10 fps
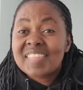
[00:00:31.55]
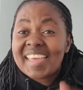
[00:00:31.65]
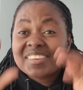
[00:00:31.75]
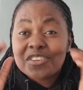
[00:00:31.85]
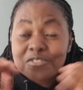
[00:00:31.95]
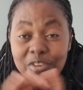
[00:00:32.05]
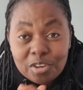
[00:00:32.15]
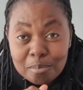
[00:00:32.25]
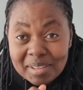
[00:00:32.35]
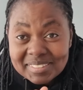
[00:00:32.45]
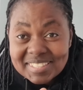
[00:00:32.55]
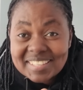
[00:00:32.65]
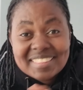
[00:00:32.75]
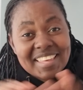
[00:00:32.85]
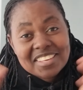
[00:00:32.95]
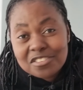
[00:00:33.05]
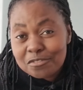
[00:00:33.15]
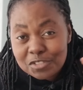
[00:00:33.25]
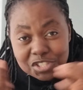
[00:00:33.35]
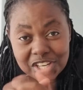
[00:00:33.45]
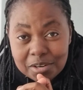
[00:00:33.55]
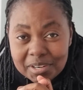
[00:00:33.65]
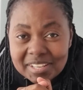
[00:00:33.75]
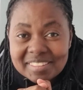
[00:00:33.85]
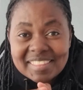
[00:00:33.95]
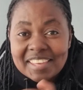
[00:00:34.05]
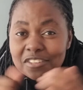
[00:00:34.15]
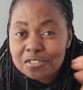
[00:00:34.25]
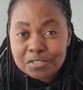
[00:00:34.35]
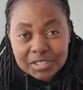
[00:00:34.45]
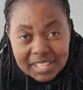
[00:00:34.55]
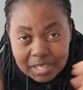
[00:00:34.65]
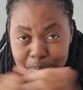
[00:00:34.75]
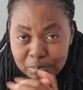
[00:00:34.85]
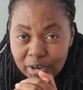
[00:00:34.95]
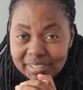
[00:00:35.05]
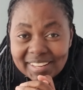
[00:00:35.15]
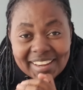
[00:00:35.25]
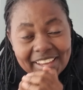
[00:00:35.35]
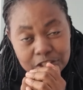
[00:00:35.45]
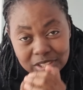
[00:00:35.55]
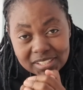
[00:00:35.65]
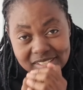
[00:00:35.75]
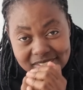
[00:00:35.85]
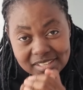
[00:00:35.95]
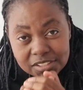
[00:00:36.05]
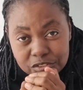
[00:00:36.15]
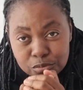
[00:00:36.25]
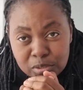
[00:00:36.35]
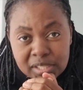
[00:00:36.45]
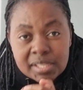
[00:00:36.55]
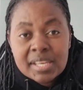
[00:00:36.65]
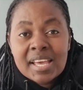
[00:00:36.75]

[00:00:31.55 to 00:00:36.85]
Thank you for commenting. Thank you for sharing. Thank you for taking part and actually listening to me.